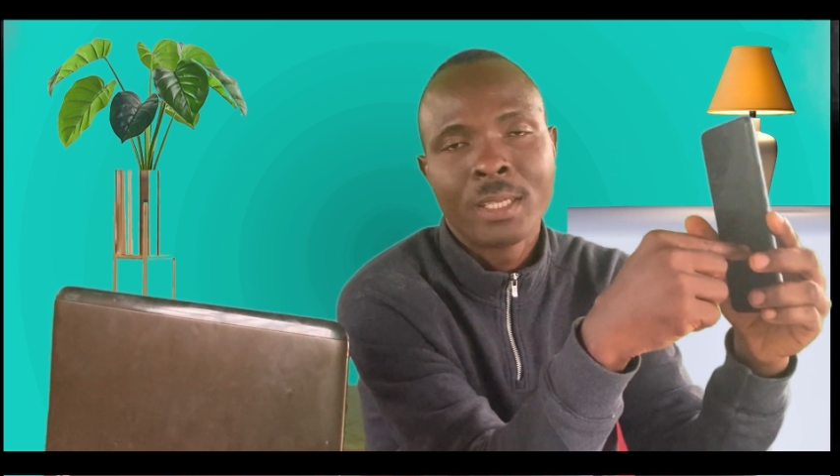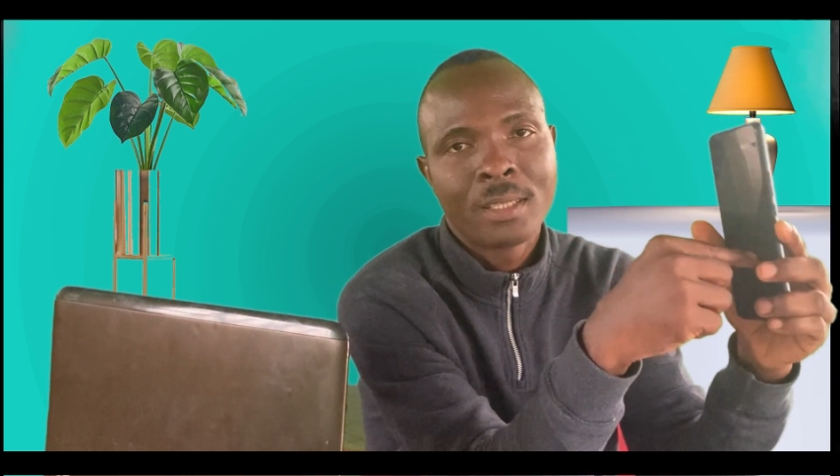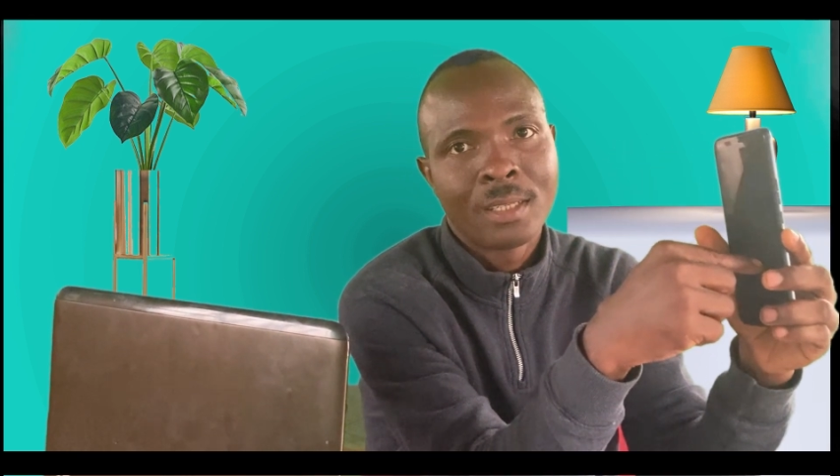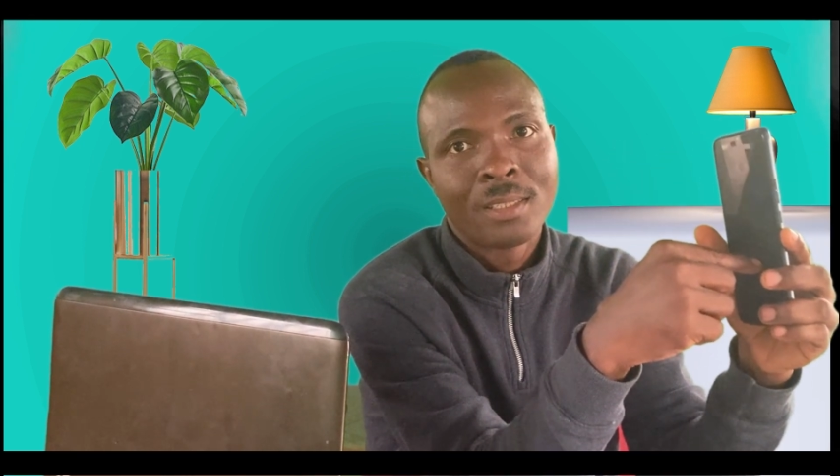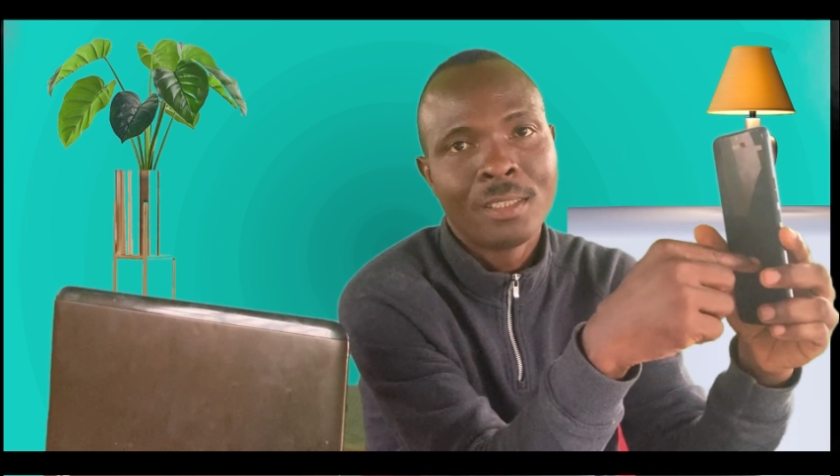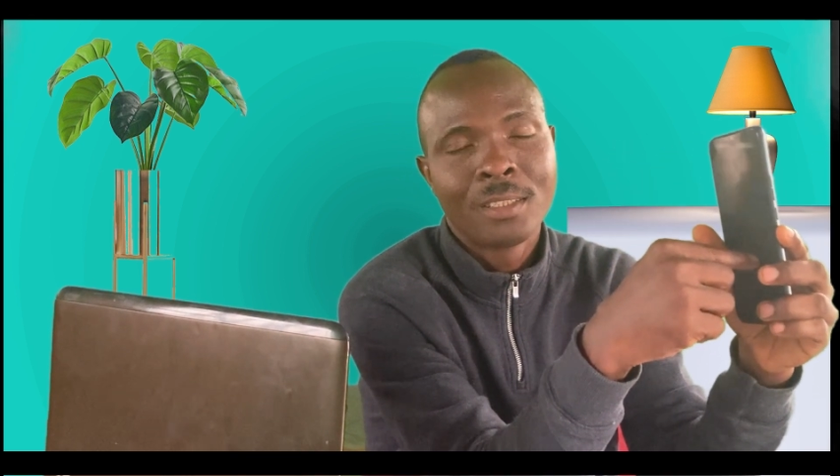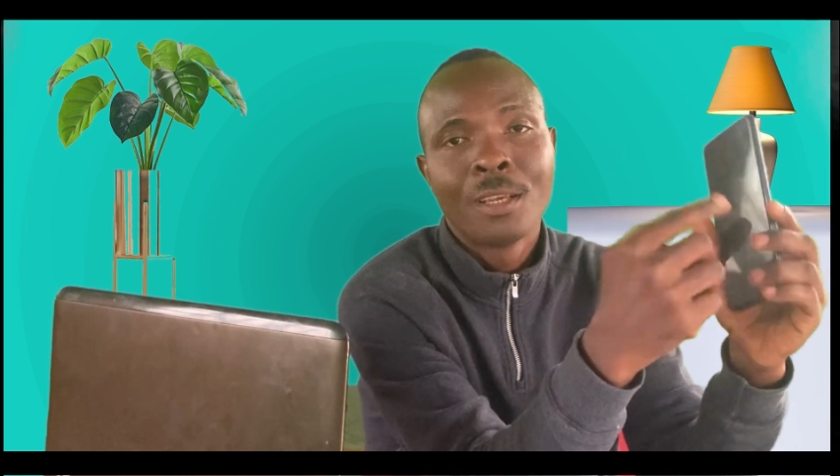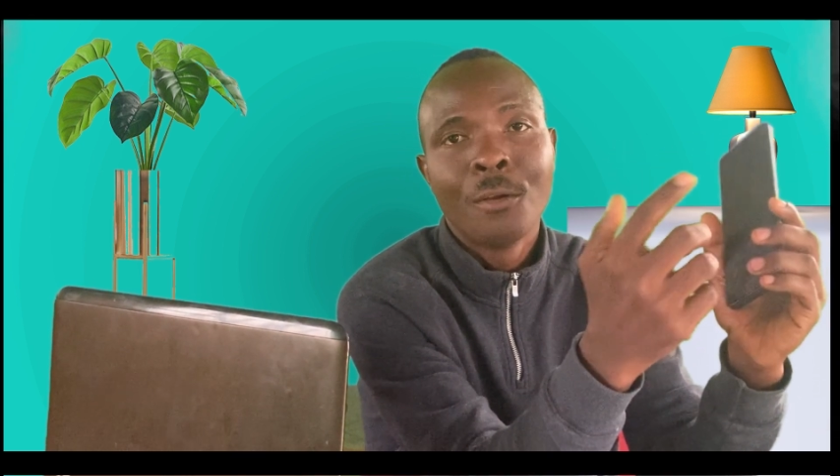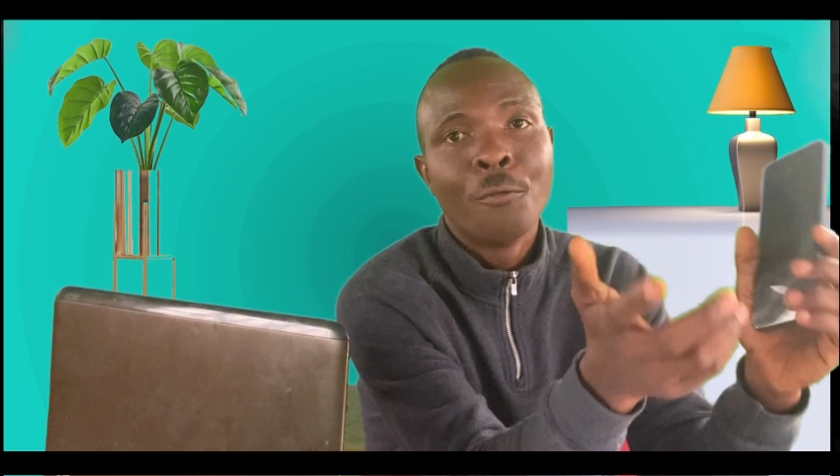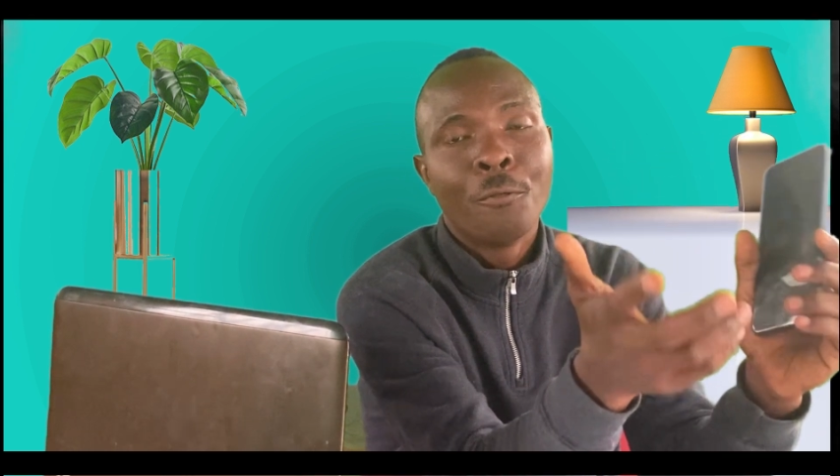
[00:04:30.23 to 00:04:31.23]
settings
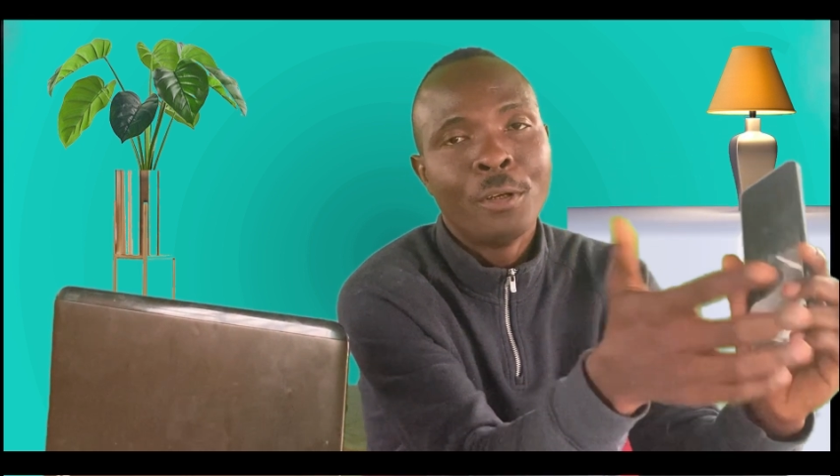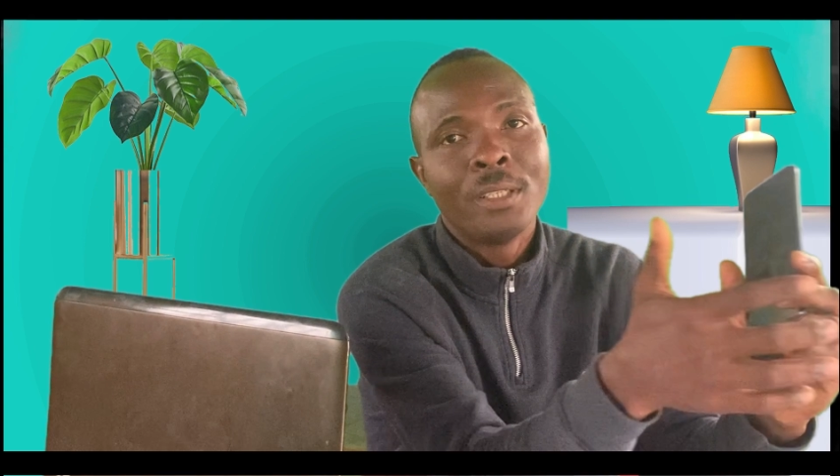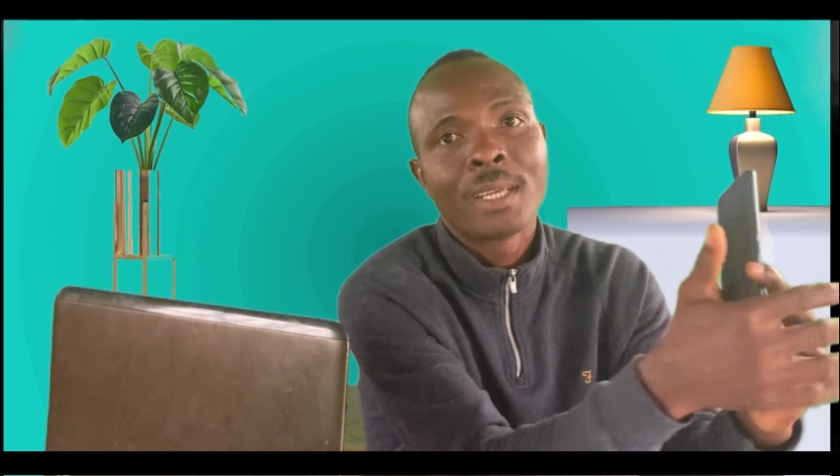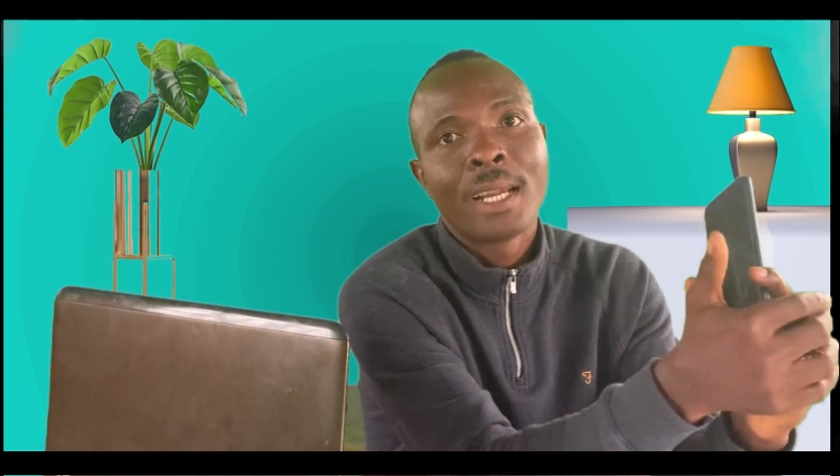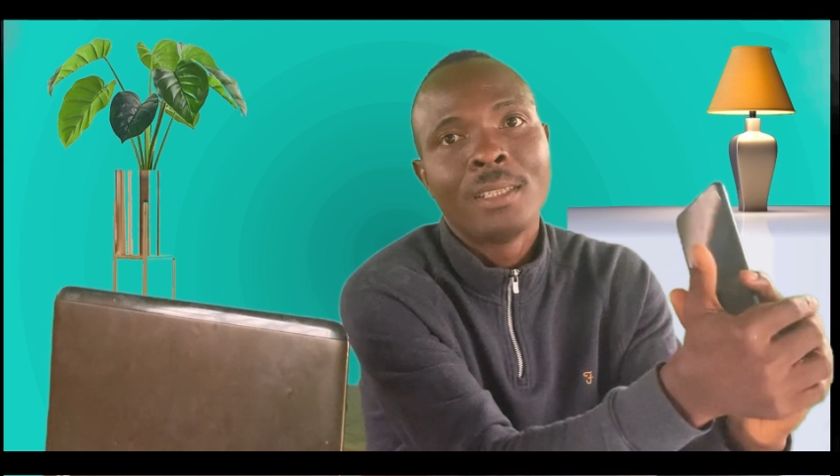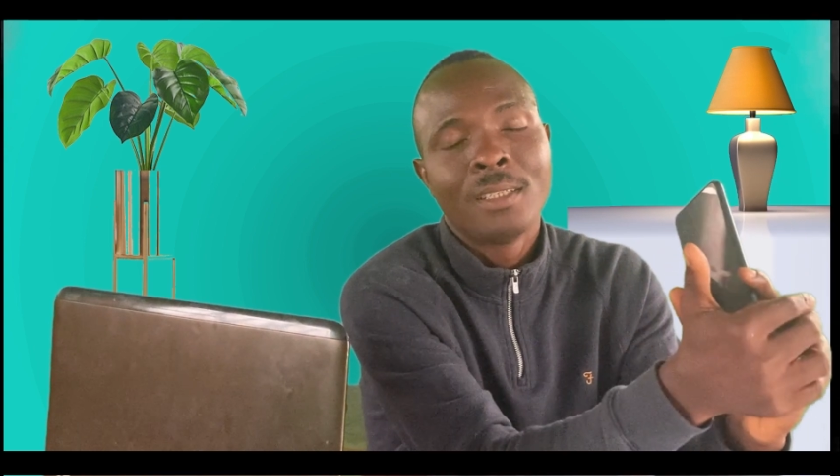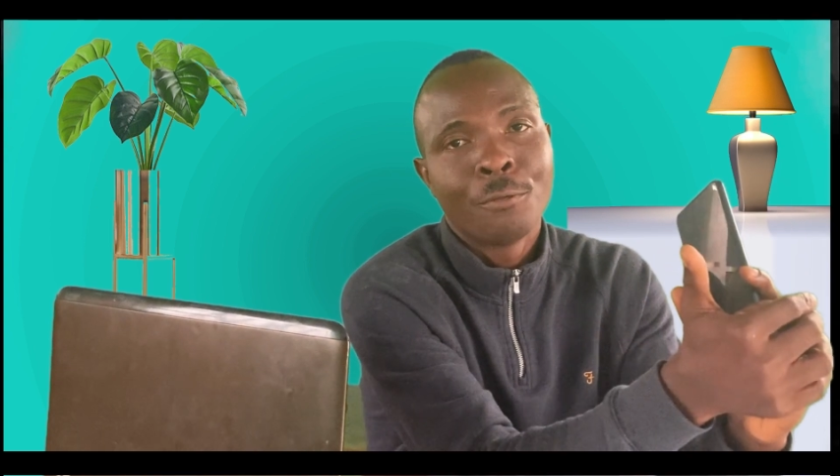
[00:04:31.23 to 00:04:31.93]
for inside the